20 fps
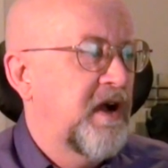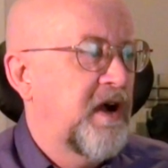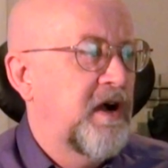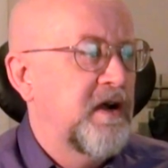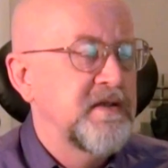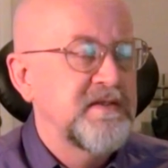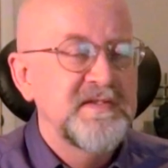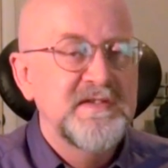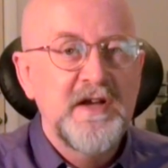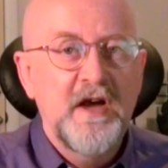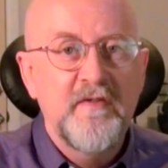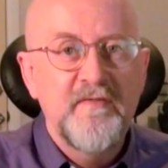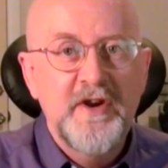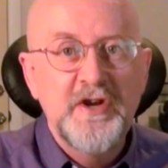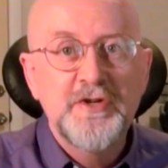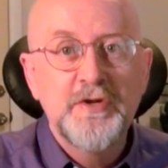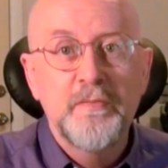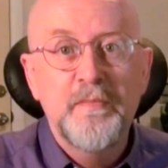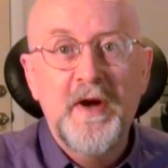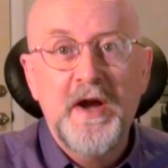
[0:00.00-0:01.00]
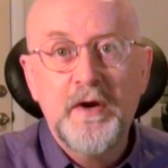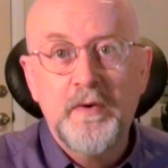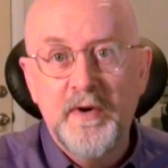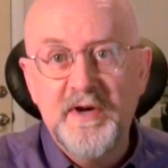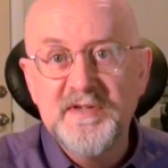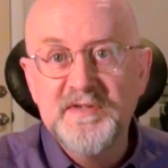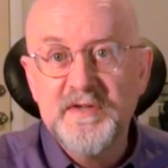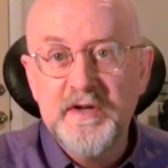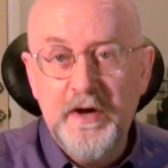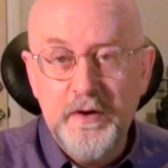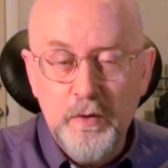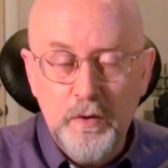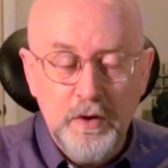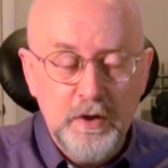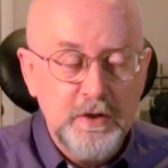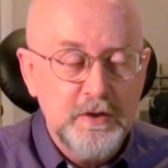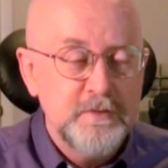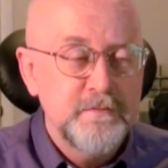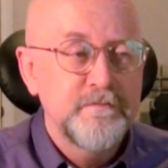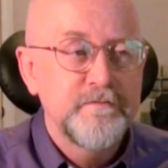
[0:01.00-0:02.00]
on
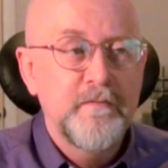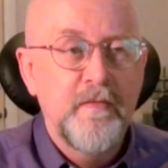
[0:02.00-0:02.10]
salvationbygrace.org.